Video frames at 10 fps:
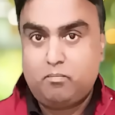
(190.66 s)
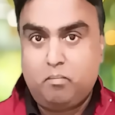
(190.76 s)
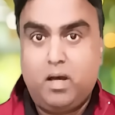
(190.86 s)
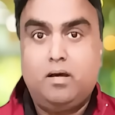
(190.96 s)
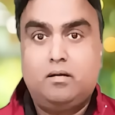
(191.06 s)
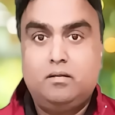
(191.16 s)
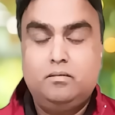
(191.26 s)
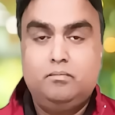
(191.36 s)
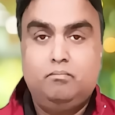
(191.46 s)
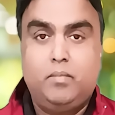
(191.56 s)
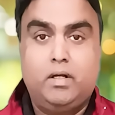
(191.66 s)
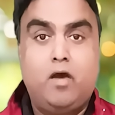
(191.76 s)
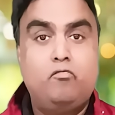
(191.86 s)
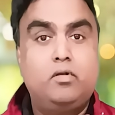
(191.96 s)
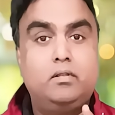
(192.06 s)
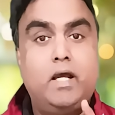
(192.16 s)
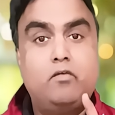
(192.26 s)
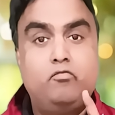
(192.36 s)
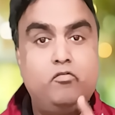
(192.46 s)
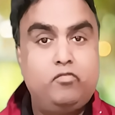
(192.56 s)
par. But after
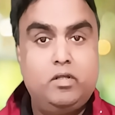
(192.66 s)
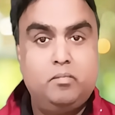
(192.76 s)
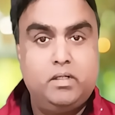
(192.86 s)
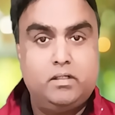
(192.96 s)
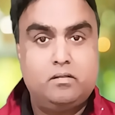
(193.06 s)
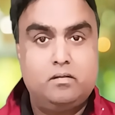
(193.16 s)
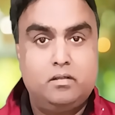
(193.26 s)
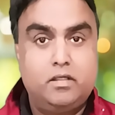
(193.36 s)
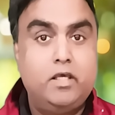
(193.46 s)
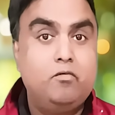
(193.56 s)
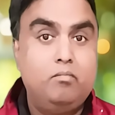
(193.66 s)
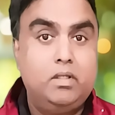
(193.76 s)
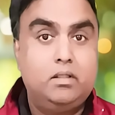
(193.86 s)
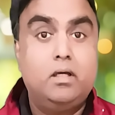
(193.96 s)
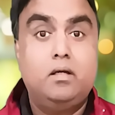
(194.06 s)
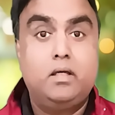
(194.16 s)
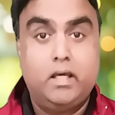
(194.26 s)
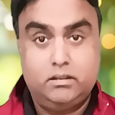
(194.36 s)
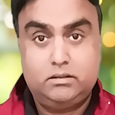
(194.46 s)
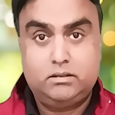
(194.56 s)
that, 15 minutes gave me the
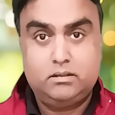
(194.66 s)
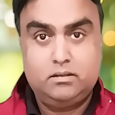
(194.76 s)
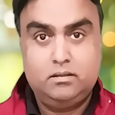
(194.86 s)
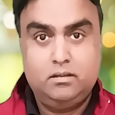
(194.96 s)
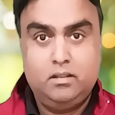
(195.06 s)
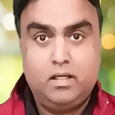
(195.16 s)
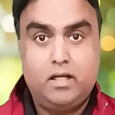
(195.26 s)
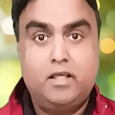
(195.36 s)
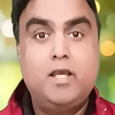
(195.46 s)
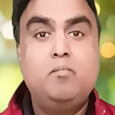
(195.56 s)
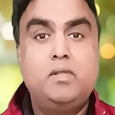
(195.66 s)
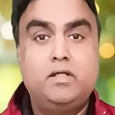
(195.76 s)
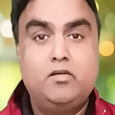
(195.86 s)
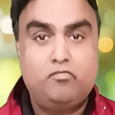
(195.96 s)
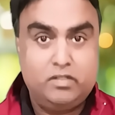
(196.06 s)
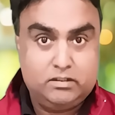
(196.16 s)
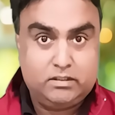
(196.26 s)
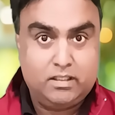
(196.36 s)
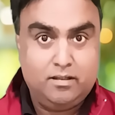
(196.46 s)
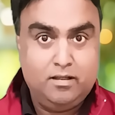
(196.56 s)
edge and gave me the
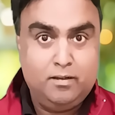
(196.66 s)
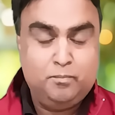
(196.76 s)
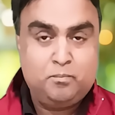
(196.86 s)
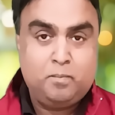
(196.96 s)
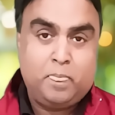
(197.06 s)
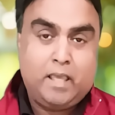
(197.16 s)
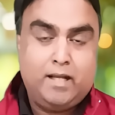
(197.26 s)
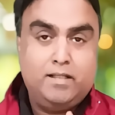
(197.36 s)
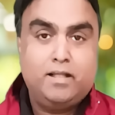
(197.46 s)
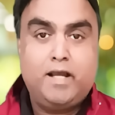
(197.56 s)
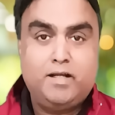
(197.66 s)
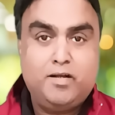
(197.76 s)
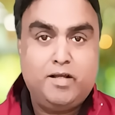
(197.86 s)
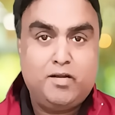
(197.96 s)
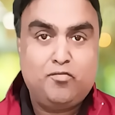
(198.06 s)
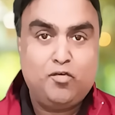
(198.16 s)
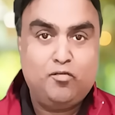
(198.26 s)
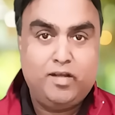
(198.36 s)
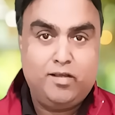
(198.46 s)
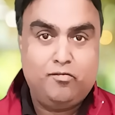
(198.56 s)
differential. And in 1984,
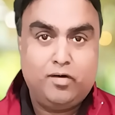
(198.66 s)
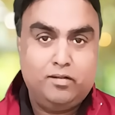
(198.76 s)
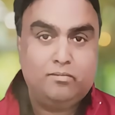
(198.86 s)
when he won